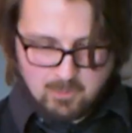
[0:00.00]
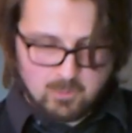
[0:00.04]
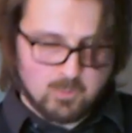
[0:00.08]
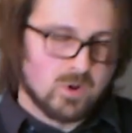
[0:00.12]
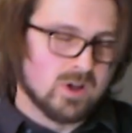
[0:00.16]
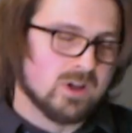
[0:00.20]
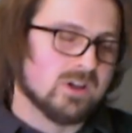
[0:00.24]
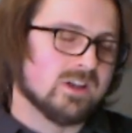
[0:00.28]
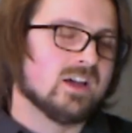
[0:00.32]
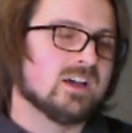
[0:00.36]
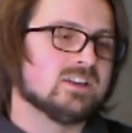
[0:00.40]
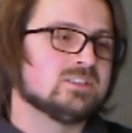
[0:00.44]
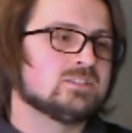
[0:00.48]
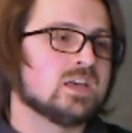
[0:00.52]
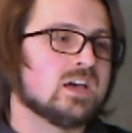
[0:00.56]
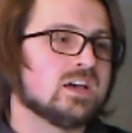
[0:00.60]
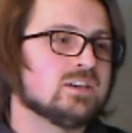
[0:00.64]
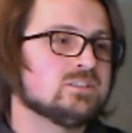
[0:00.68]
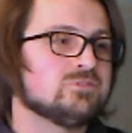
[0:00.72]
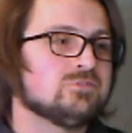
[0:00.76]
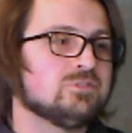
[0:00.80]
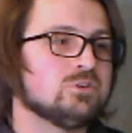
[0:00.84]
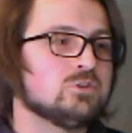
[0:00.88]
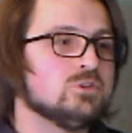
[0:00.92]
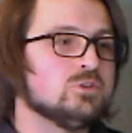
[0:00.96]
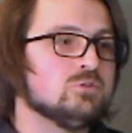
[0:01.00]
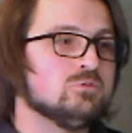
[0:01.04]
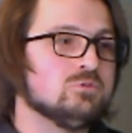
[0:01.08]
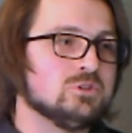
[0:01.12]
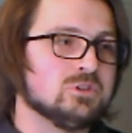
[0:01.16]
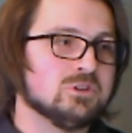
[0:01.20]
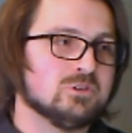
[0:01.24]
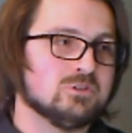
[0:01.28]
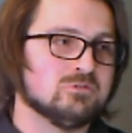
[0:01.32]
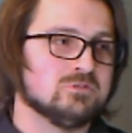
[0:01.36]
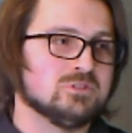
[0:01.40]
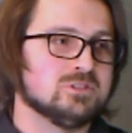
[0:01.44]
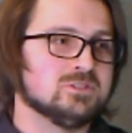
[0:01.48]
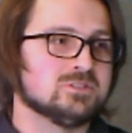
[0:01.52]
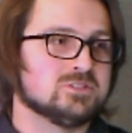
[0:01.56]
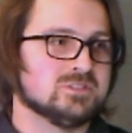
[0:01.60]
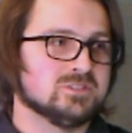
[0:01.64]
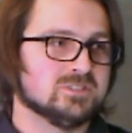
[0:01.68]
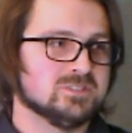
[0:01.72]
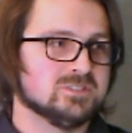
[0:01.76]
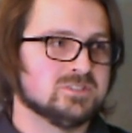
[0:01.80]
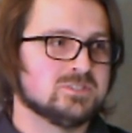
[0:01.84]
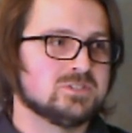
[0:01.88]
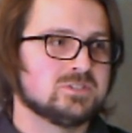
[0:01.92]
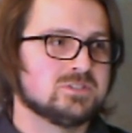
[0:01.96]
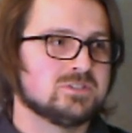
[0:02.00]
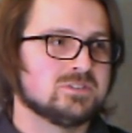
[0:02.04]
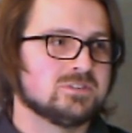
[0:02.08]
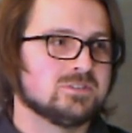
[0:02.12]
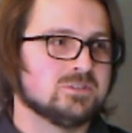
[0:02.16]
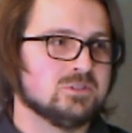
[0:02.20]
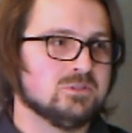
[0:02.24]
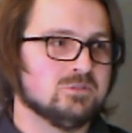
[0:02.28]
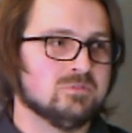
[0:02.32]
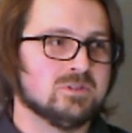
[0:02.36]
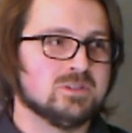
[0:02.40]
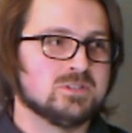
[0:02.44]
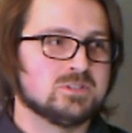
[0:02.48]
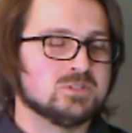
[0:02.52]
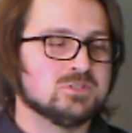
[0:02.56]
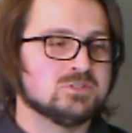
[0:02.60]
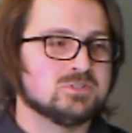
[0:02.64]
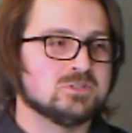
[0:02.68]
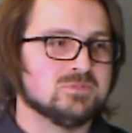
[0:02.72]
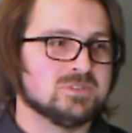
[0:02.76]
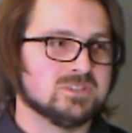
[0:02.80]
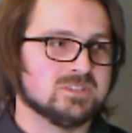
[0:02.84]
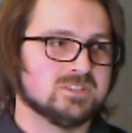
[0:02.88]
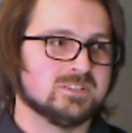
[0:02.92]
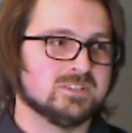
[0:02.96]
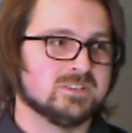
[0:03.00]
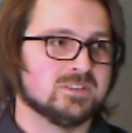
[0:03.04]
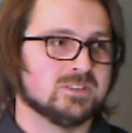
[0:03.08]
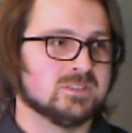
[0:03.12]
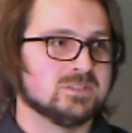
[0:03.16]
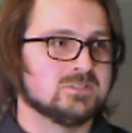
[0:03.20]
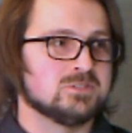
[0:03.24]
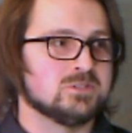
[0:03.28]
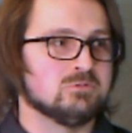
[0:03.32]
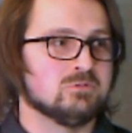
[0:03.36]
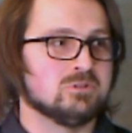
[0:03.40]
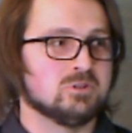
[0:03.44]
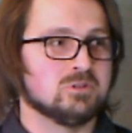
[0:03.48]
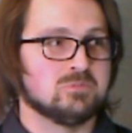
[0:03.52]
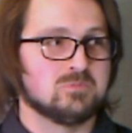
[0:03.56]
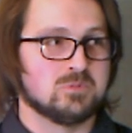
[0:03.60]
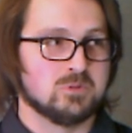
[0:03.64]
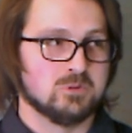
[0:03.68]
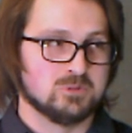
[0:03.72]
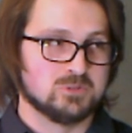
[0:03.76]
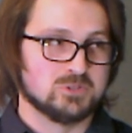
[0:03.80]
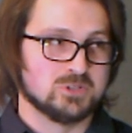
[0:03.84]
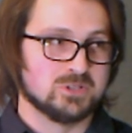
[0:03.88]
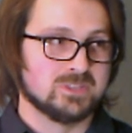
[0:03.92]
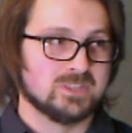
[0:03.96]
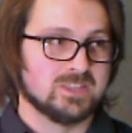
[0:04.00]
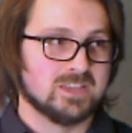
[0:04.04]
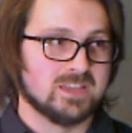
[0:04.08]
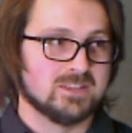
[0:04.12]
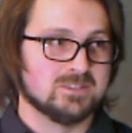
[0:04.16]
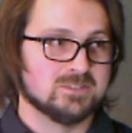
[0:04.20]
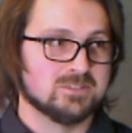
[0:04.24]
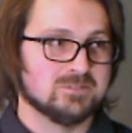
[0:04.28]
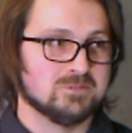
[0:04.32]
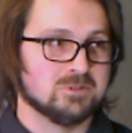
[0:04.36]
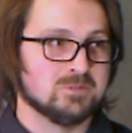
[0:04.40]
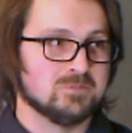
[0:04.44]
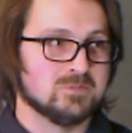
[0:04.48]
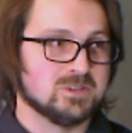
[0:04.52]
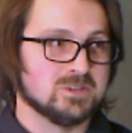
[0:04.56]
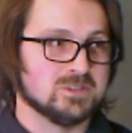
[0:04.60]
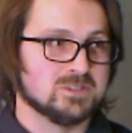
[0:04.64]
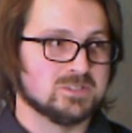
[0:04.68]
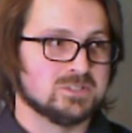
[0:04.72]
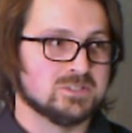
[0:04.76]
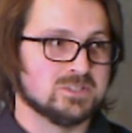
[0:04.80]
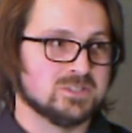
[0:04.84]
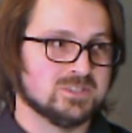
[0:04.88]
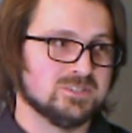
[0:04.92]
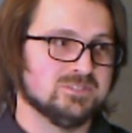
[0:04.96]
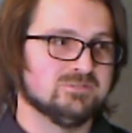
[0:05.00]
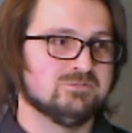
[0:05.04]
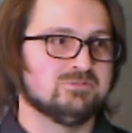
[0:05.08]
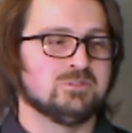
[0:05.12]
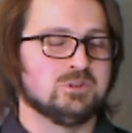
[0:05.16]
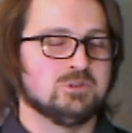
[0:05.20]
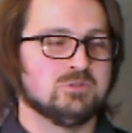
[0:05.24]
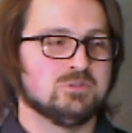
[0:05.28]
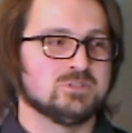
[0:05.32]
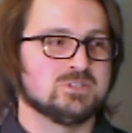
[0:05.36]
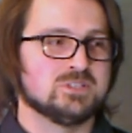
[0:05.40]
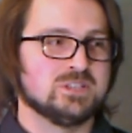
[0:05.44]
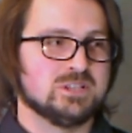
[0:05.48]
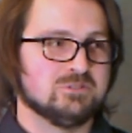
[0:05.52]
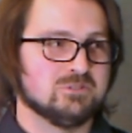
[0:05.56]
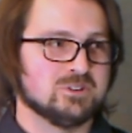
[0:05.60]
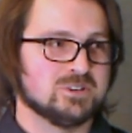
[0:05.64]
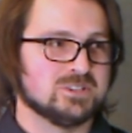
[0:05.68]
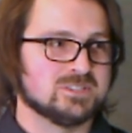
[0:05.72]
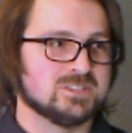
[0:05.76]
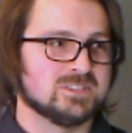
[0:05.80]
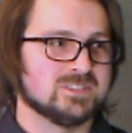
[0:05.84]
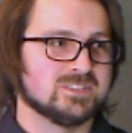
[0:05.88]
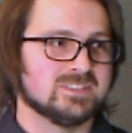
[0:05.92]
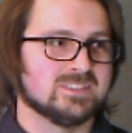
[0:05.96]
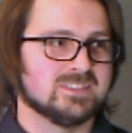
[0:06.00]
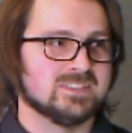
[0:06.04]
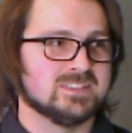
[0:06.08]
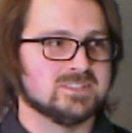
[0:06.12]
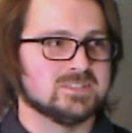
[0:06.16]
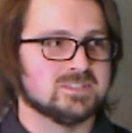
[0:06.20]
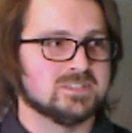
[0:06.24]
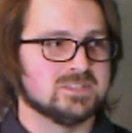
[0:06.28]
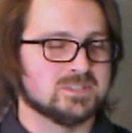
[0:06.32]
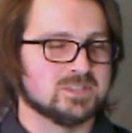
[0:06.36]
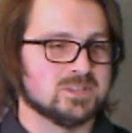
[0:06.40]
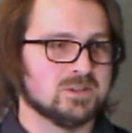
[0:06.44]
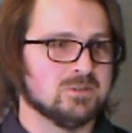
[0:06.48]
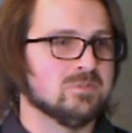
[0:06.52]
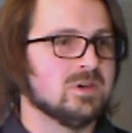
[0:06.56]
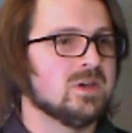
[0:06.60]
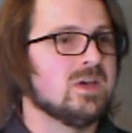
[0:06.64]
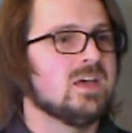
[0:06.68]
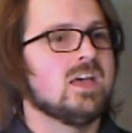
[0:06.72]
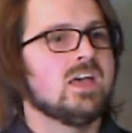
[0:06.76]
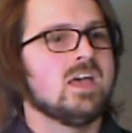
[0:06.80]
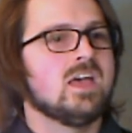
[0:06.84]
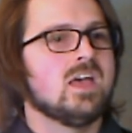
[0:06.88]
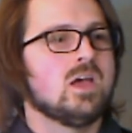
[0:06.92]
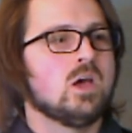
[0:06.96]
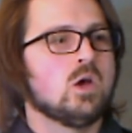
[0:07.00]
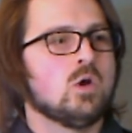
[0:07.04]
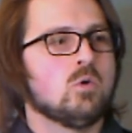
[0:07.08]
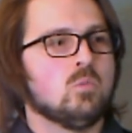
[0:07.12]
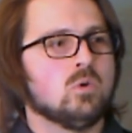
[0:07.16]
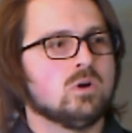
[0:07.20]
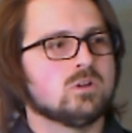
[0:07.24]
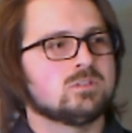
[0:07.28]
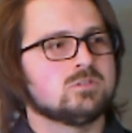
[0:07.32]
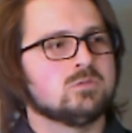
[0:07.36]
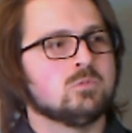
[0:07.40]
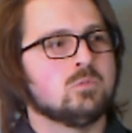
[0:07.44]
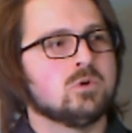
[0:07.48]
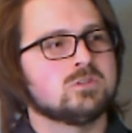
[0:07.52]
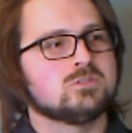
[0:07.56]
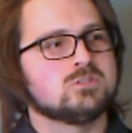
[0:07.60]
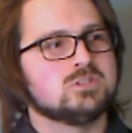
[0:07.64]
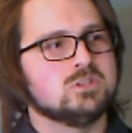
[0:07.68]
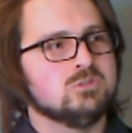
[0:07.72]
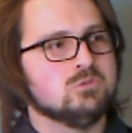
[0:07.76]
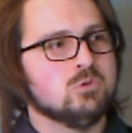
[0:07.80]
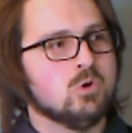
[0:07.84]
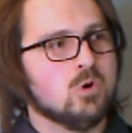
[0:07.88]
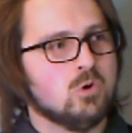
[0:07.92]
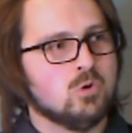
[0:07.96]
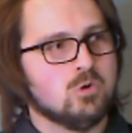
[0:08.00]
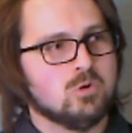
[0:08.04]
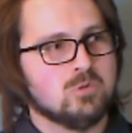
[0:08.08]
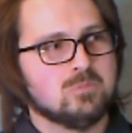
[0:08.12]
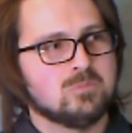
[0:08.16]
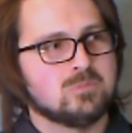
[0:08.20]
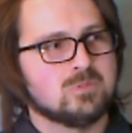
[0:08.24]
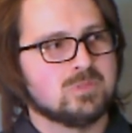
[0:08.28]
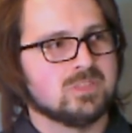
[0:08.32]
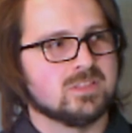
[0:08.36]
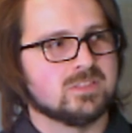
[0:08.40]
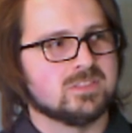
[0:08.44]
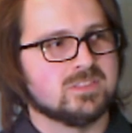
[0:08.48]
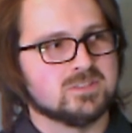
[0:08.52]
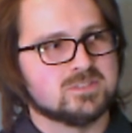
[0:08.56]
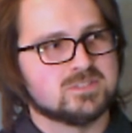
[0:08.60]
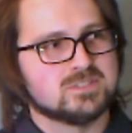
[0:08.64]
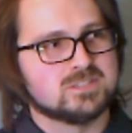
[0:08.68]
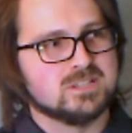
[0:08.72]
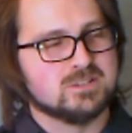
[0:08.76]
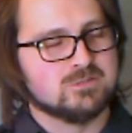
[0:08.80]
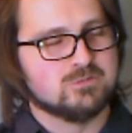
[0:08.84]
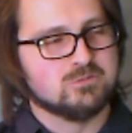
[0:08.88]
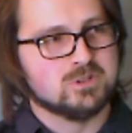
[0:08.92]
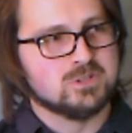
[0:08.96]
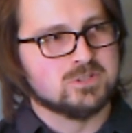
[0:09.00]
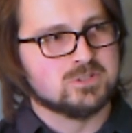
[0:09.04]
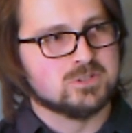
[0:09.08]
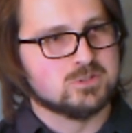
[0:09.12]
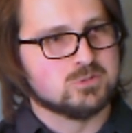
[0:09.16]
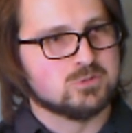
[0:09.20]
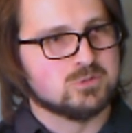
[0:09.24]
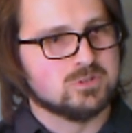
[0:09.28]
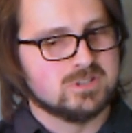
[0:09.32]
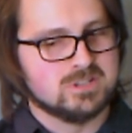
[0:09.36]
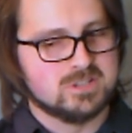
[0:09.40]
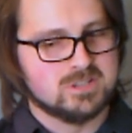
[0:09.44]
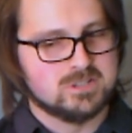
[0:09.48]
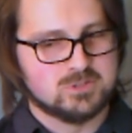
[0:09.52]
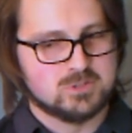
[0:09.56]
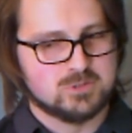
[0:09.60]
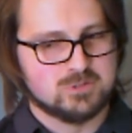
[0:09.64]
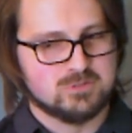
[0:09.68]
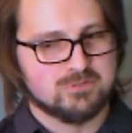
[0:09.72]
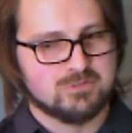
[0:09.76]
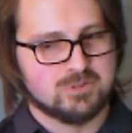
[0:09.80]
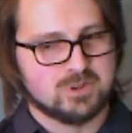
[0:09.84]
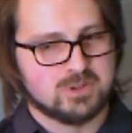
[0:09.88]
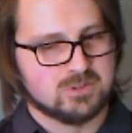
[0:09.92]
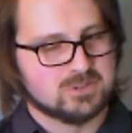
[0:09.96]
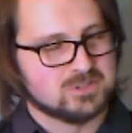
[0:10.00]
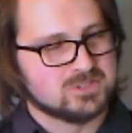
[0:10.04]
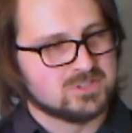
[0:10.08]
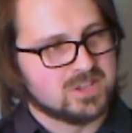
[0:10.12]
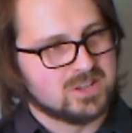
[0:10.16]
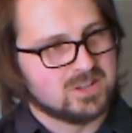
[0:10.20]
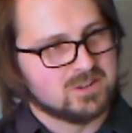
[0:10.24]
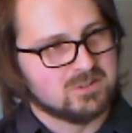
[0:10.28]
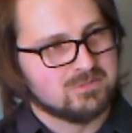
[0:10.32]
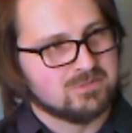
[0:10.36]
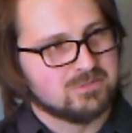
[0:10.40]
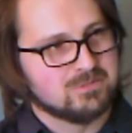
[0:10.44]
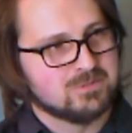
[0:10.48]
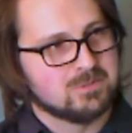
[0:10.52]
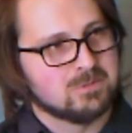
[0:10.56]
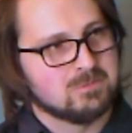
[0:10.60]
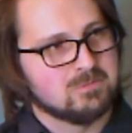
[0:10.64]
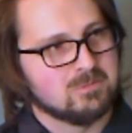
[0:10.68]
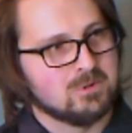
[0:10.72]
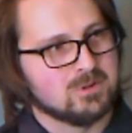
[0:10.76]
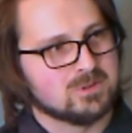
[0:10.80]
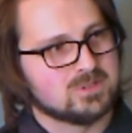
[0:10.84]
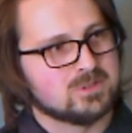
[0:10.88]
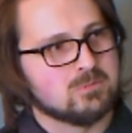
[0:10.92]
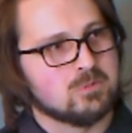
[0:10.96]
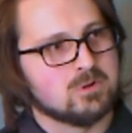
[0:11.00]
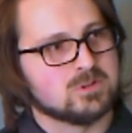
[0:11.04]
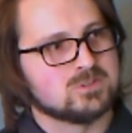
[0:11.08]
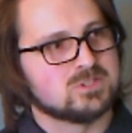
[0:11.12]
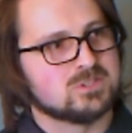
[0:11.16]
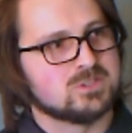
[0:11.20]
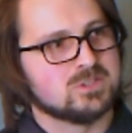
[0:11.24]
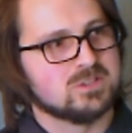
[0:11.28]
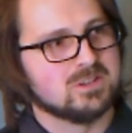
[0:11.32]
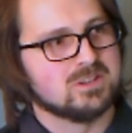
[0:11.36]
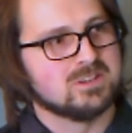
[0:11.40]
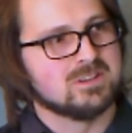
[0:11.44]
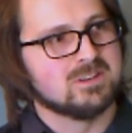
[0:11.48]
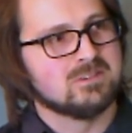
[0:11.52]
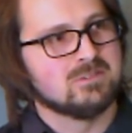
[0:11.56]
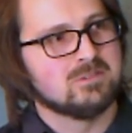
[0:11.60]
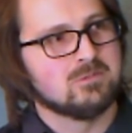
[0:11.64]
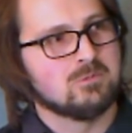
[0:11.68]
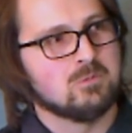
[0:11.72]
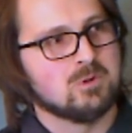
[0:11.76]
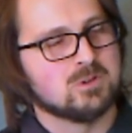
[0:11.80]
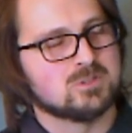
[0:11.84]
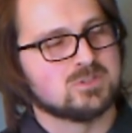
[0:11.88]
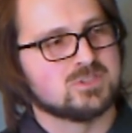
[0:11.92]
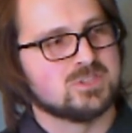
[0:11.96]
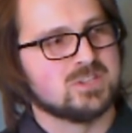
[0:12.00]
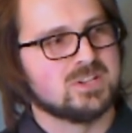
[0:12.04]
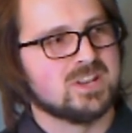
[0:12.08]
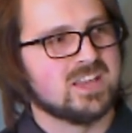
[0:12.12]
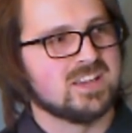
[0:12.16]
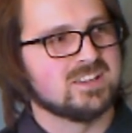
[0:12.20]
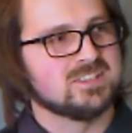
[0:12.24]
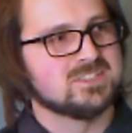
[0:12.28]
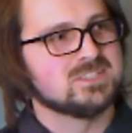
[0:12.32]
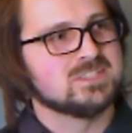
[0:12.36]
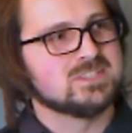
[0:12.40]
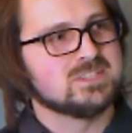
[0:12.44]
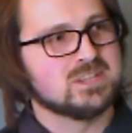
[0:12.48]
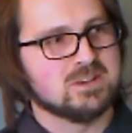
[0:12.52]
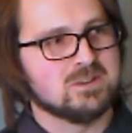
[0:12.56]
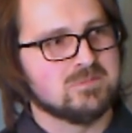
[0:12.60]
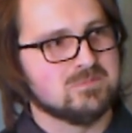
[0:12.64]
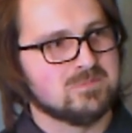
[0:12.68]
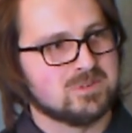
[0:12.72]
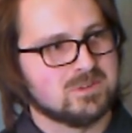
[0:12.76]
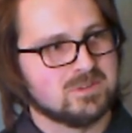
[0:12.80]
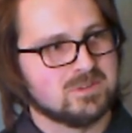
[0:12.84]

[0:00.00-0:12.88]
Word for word: Well, as for you and your research, you mentioned to me earlier that you were approaching the end of your PhD, furiously writing the thesis up. What do you hope that this research will lead to for yourself? What's the next step?